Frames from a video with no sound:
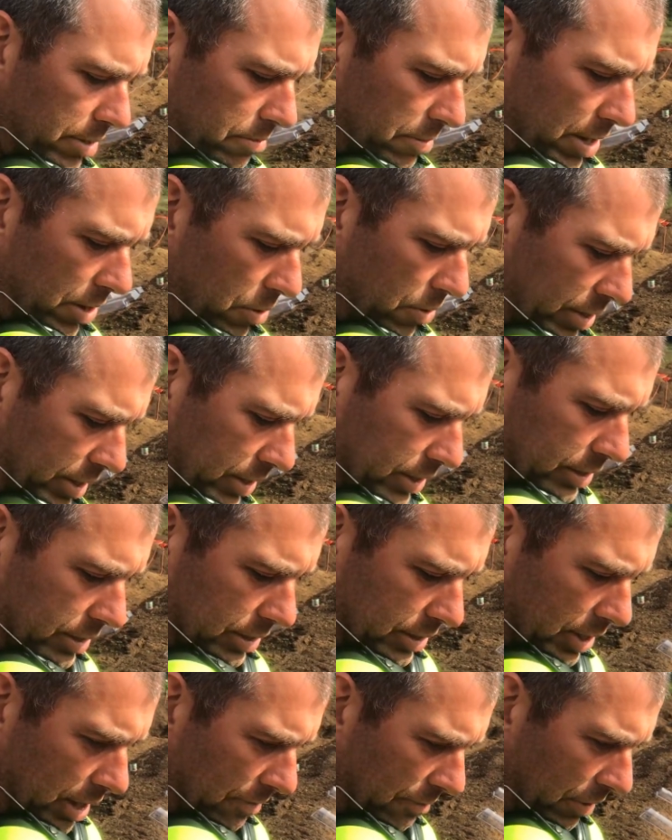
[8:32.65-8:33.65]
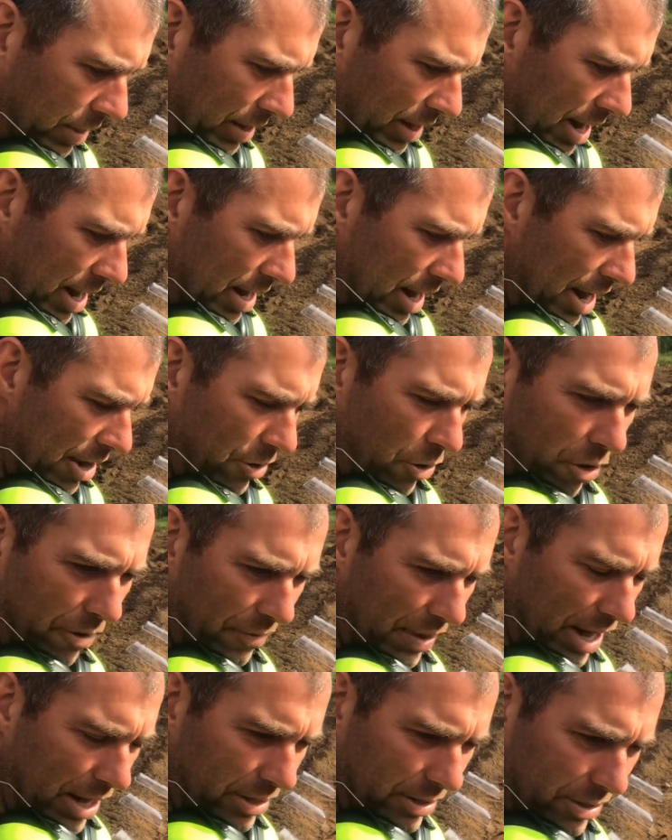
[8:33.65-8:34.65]
organs and stuff like that. I don't know if
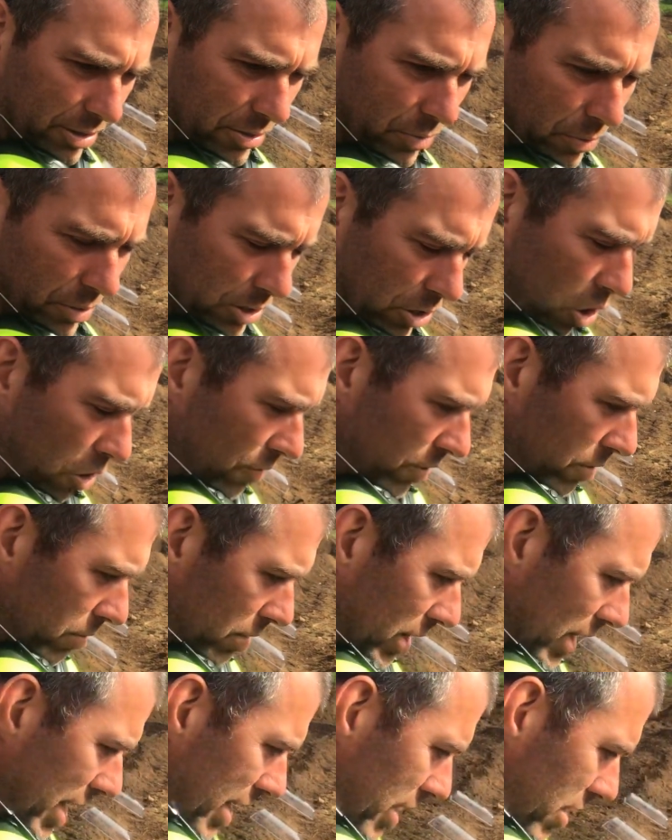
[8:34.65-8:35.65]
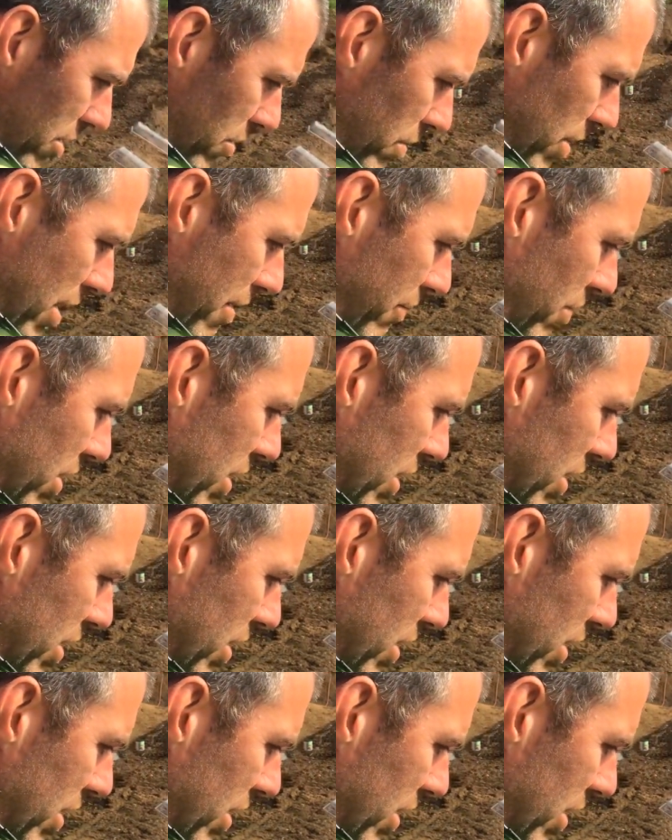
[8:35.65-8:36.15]
that was COVID related or whatever it